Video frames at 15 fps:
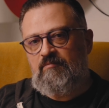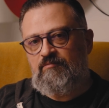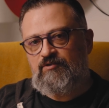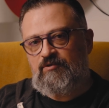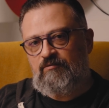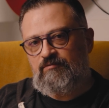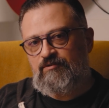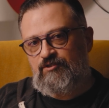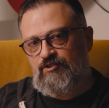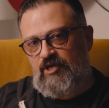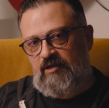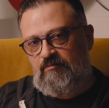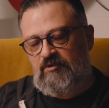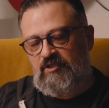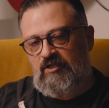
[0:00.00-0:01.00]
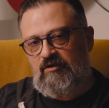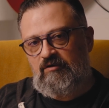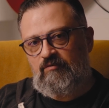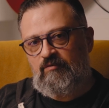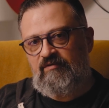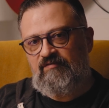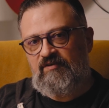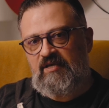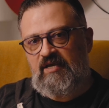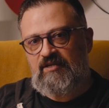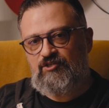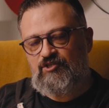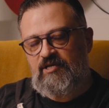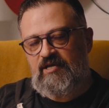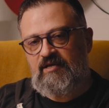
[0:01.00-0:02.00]
So check below if you get a
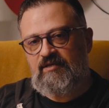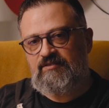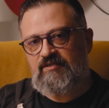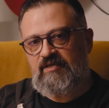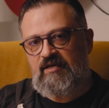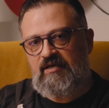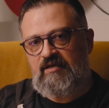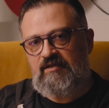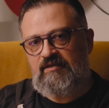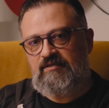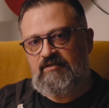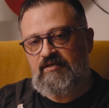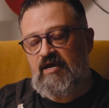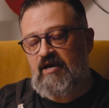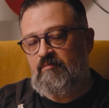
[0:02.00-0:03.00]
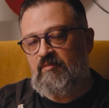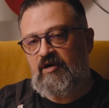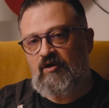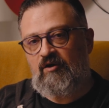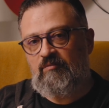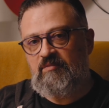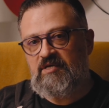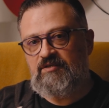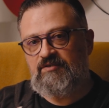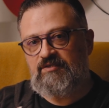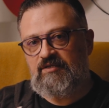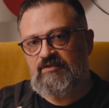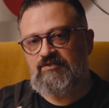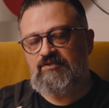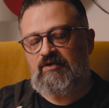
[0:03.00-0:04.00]
chance. And yeah, by all means,
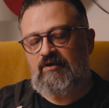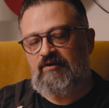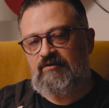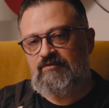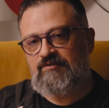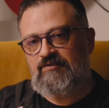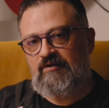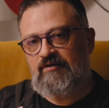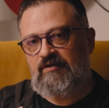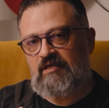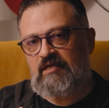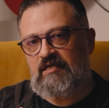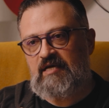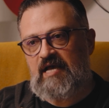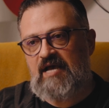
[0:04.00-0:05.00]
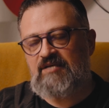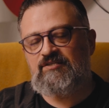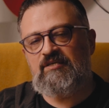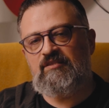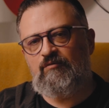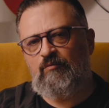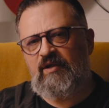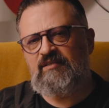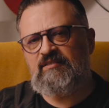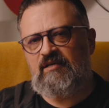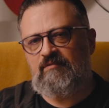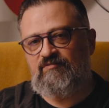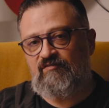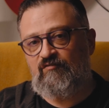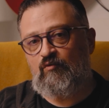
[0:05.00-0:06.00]
start asking the right
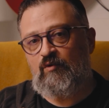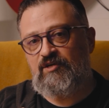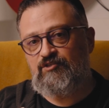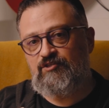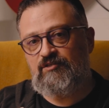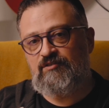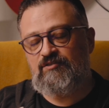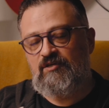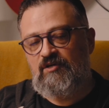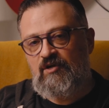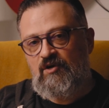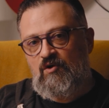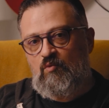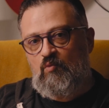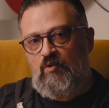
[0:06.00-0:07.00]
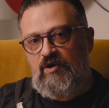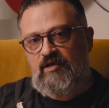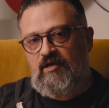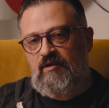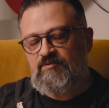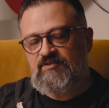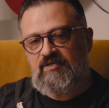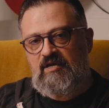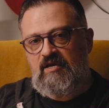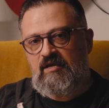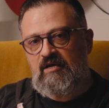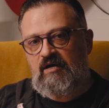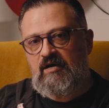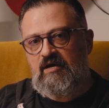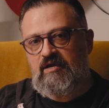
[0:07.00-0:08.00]
types of questions when it comes to
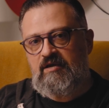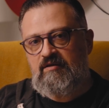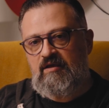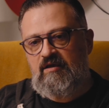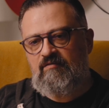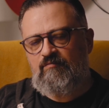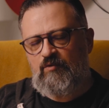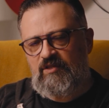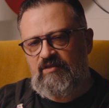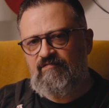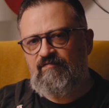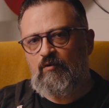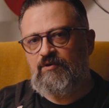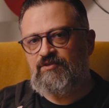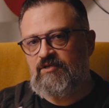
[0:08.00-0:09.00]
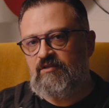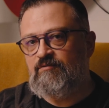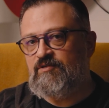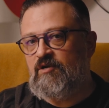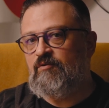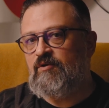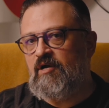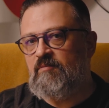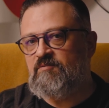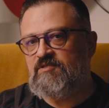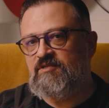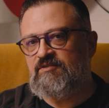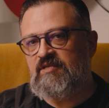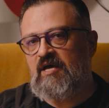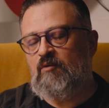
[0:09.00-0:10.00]
AI and really focus on those outcomes,
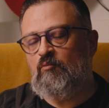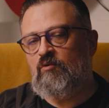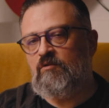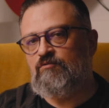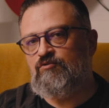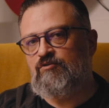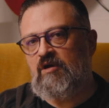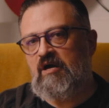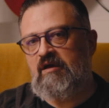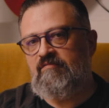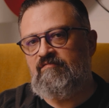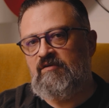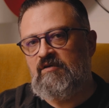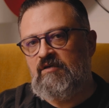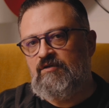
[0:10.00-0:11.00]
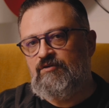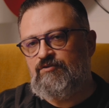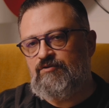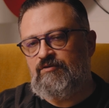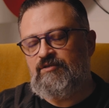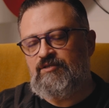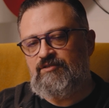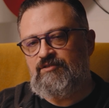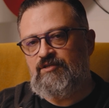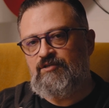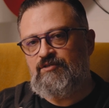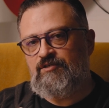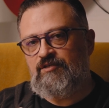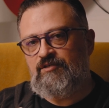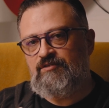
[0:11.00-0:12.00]
because that will drive certain
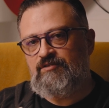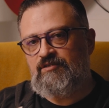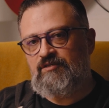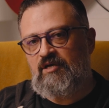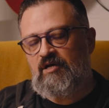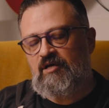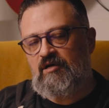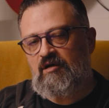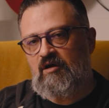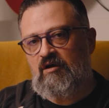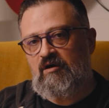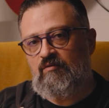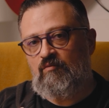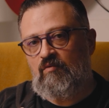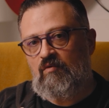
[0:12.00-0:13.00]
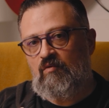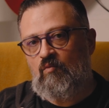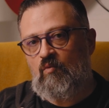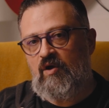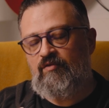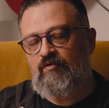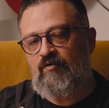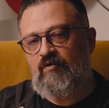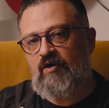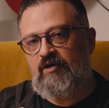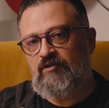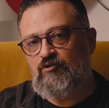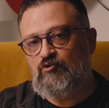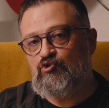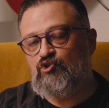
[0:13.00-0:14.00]
decisions on whether or not
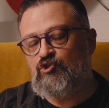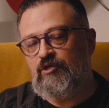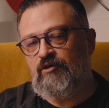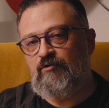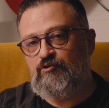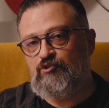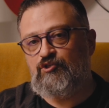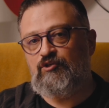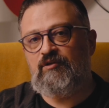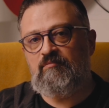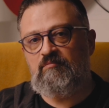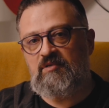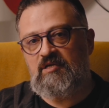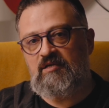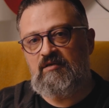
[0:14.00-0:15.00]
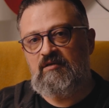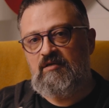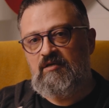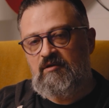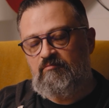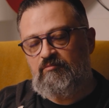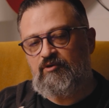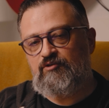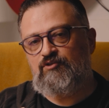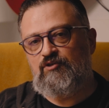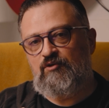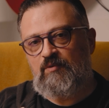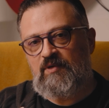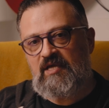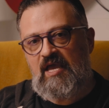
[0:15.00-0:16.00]
you should or shouldn't be
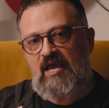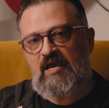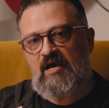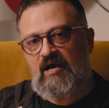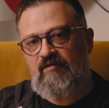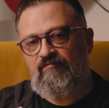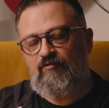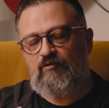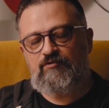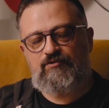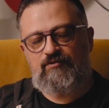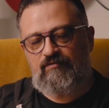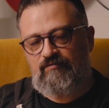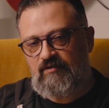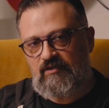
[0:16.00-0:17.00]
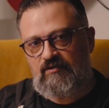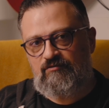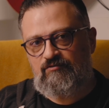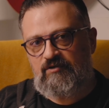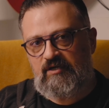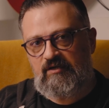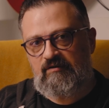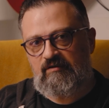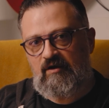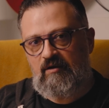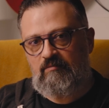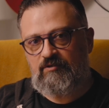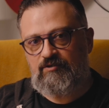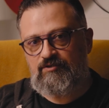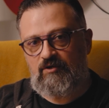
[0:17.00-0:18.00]
pursuing AI for a certain thing you're trying to accomplish.